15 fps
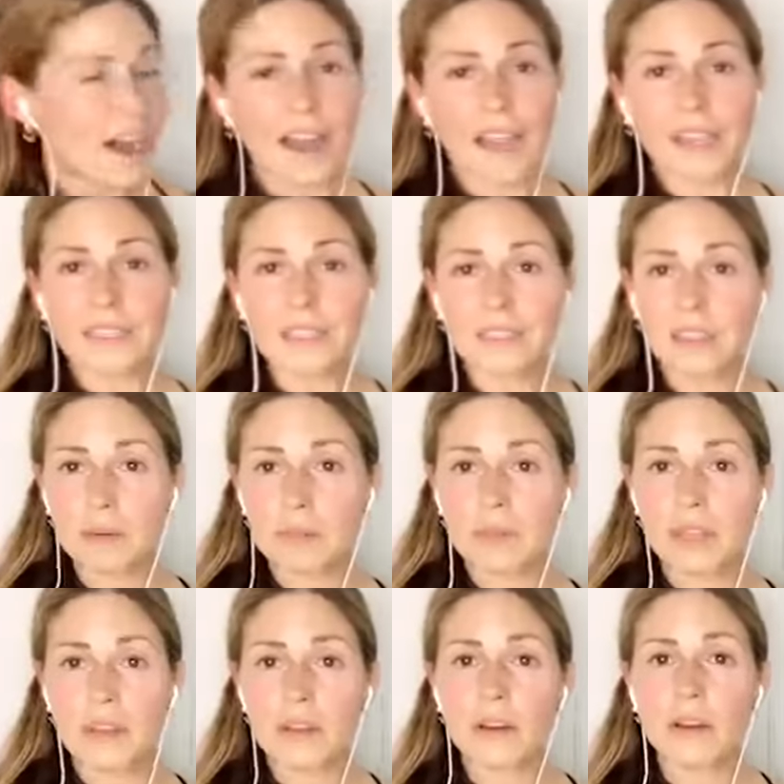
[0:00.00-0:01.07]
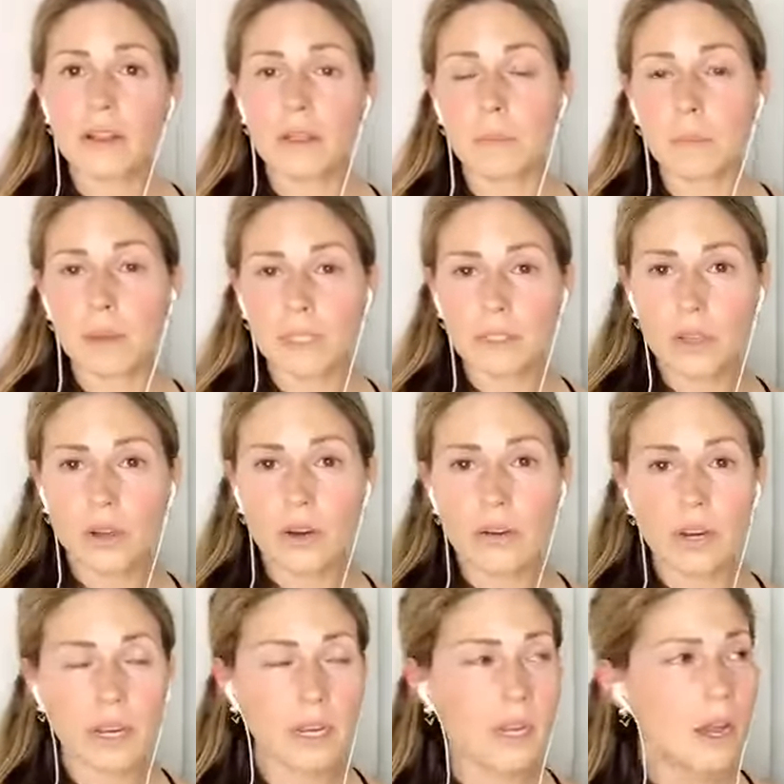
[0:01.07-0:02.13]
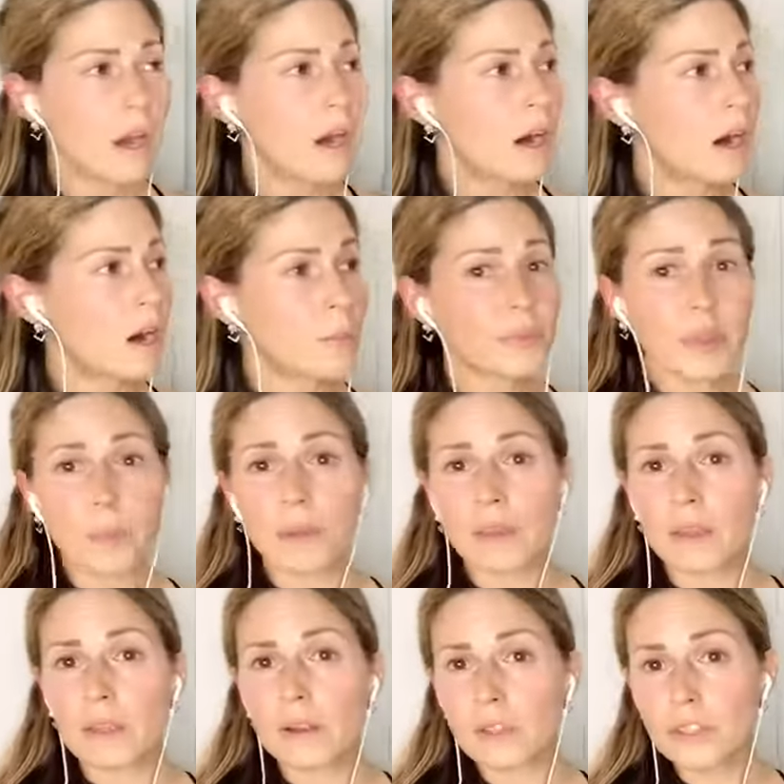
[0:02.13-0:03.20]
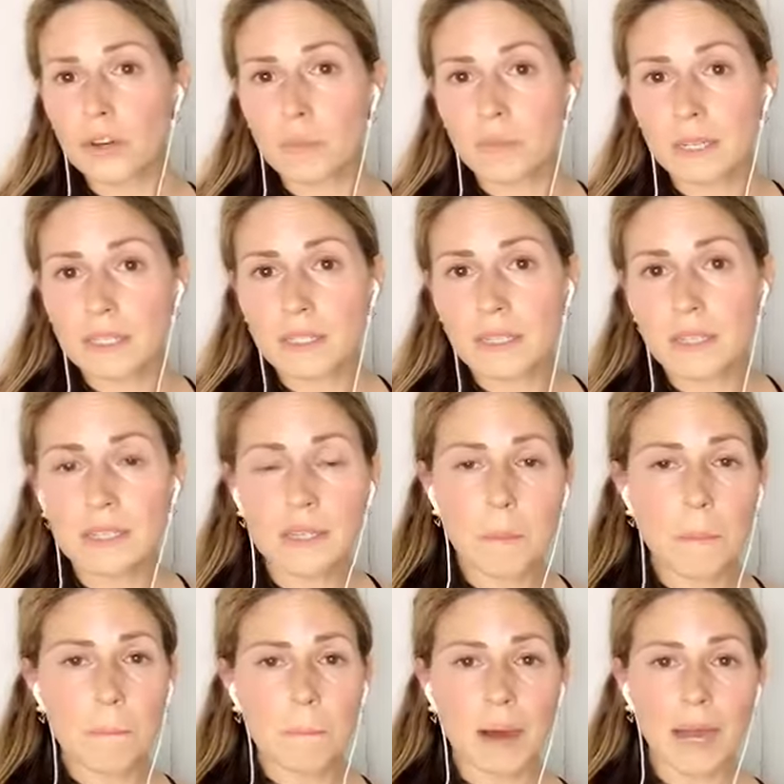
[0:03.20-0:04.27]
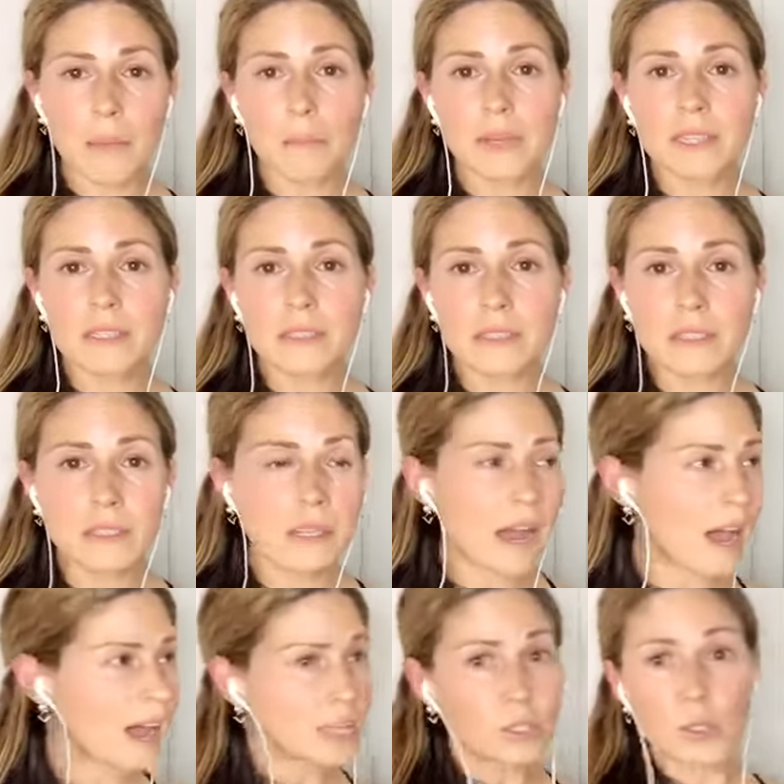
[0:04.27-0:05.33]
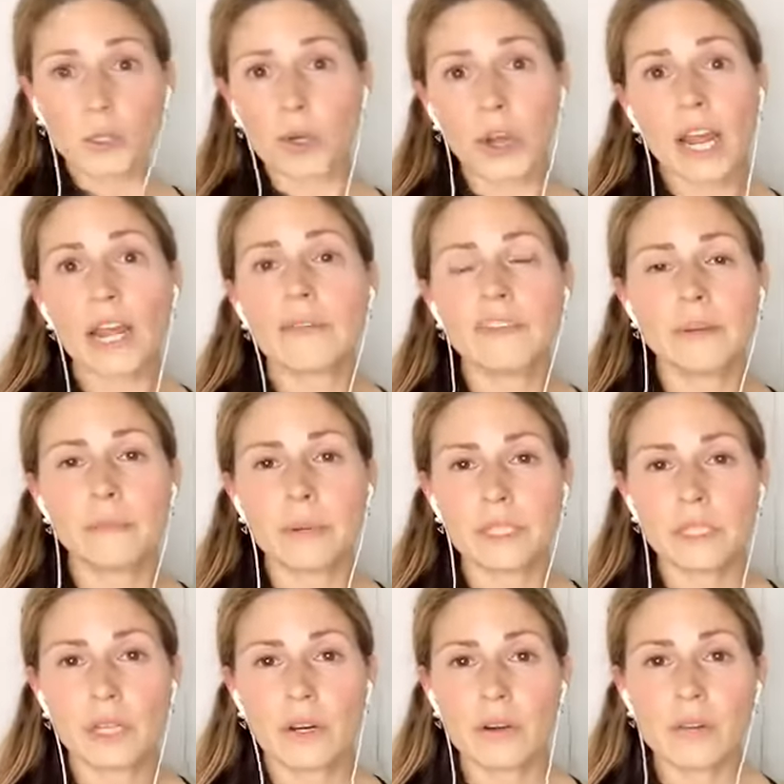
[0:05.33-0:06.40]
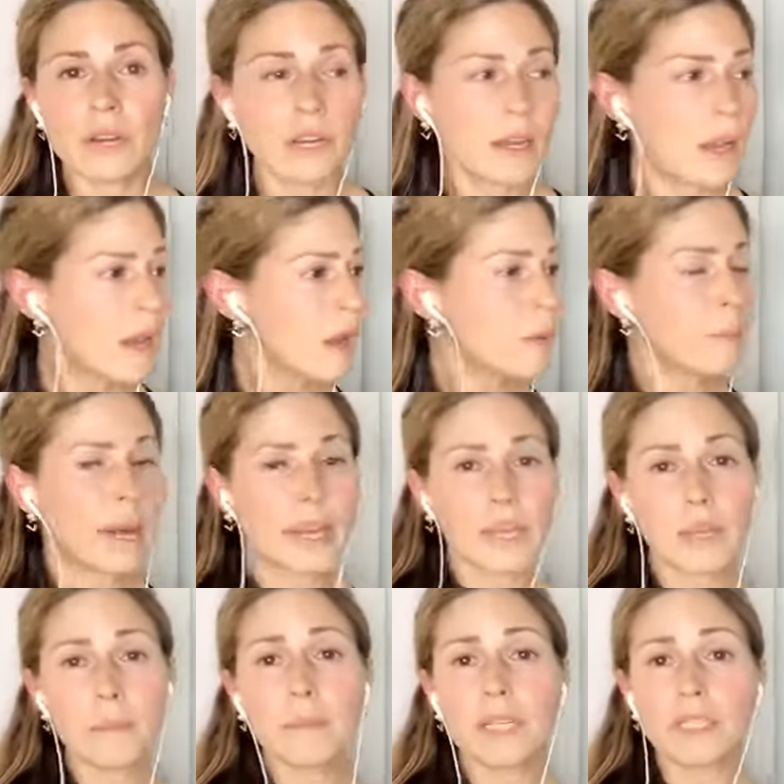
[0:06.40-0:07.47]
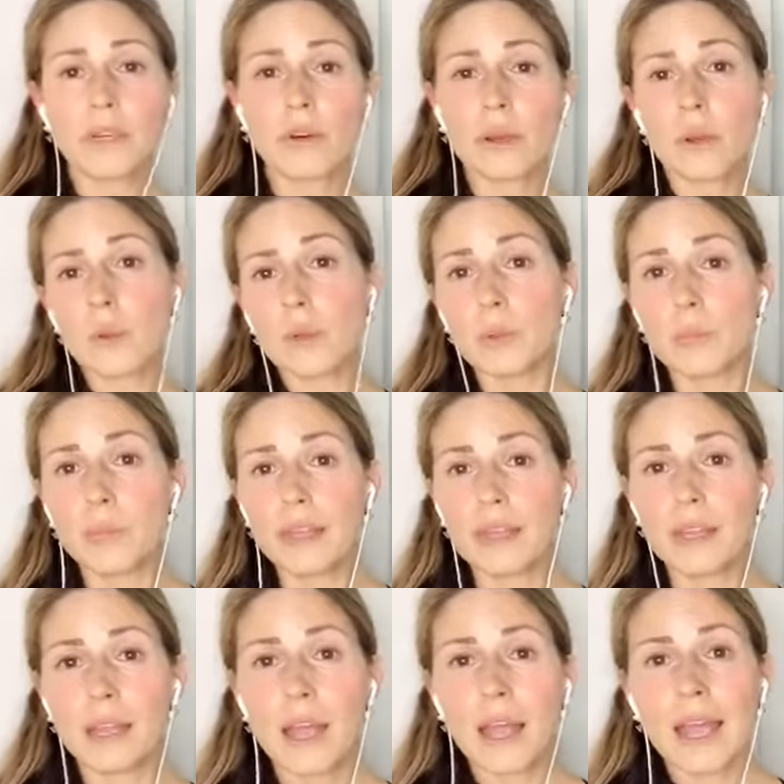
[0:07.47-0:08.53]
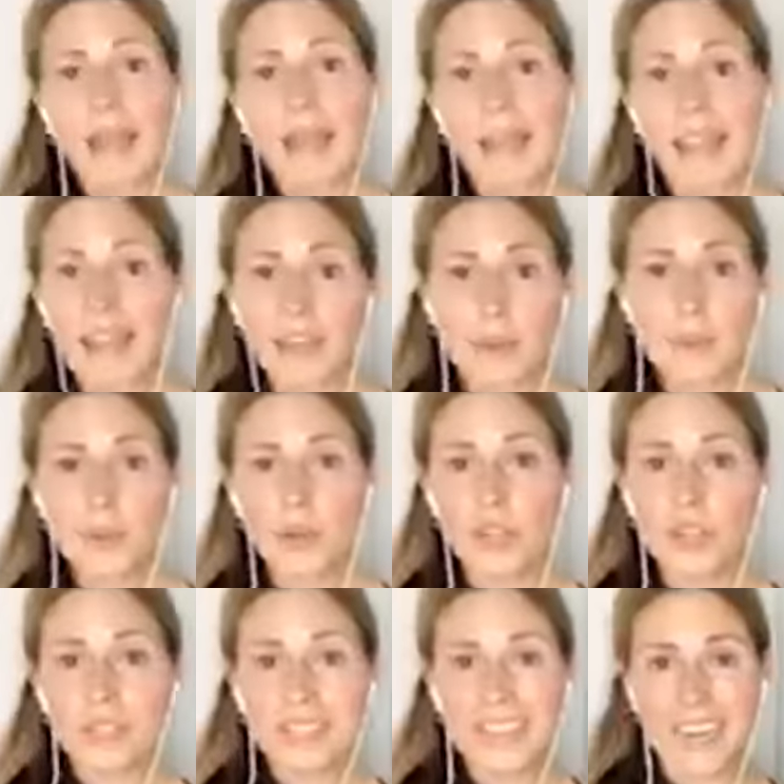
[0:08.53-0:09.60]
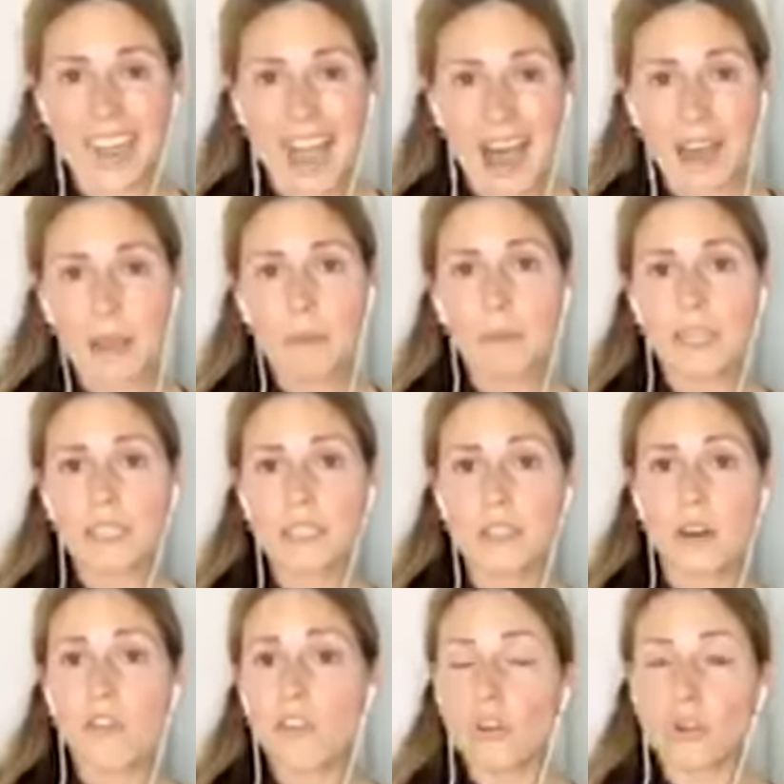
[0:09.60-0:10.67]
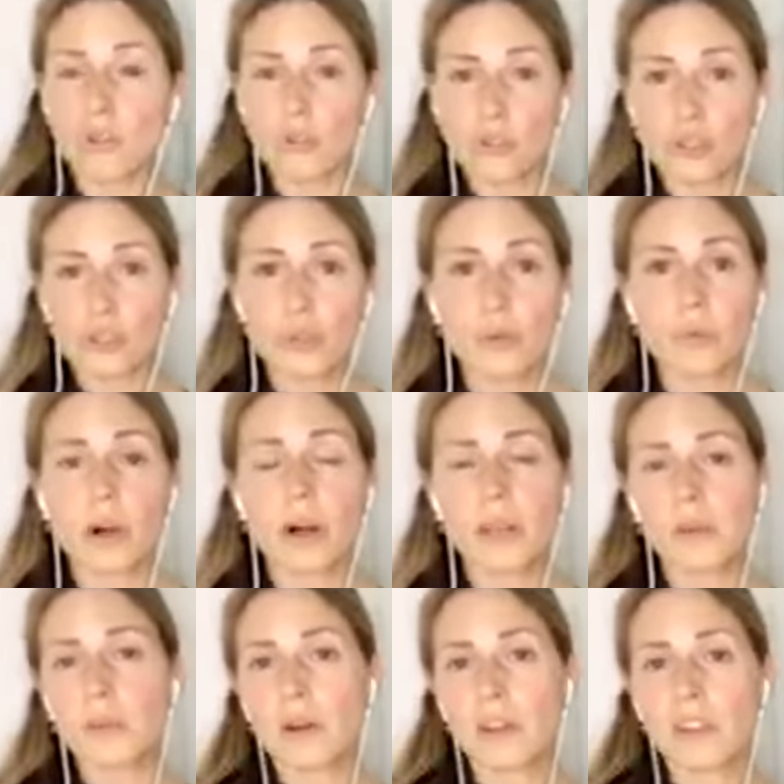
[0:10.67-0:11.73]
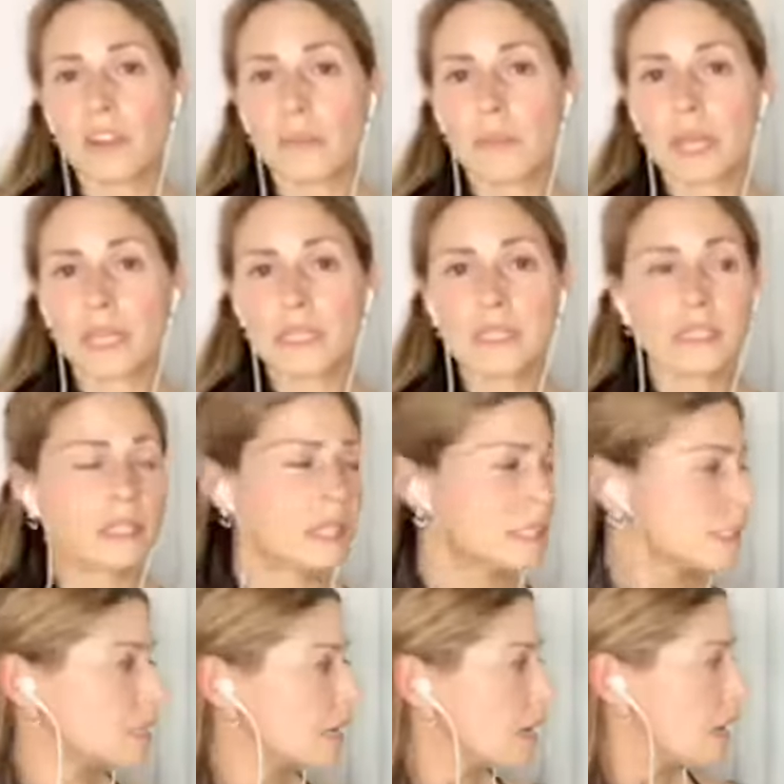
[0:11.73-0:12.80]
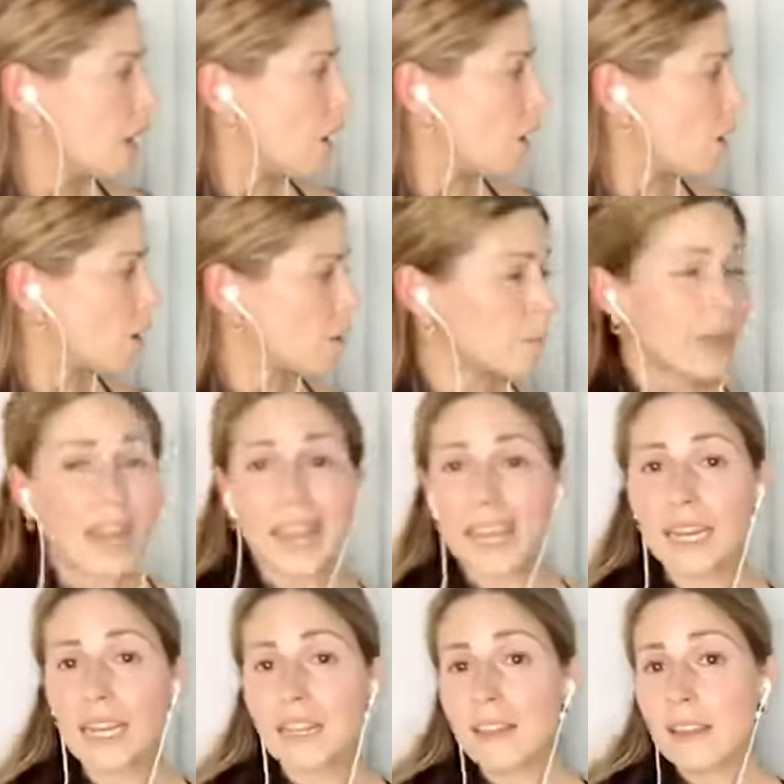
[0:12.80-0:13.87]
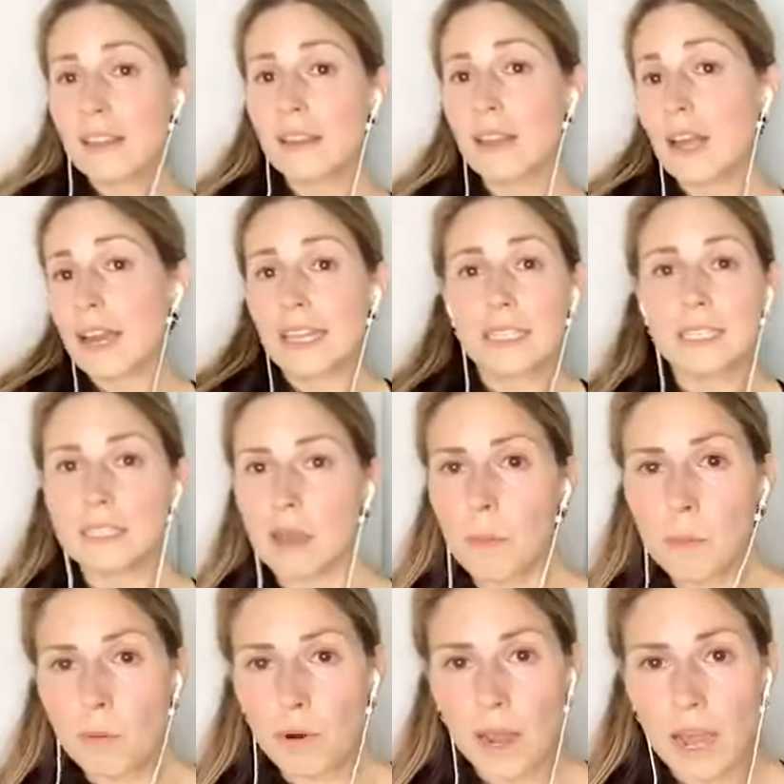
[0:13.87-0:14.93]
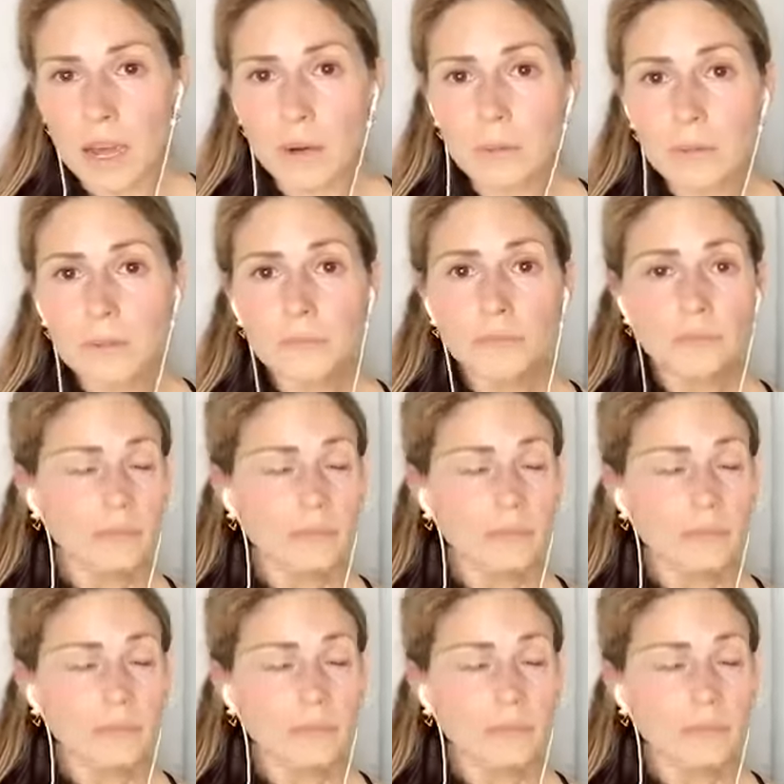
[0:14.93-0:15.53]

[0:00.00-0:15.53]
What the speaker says: I skipped here inventory. Depending on your business, my business, I do not have inventory. My inventory would be any product that I myself consume on a monthly basis, anything that I sample out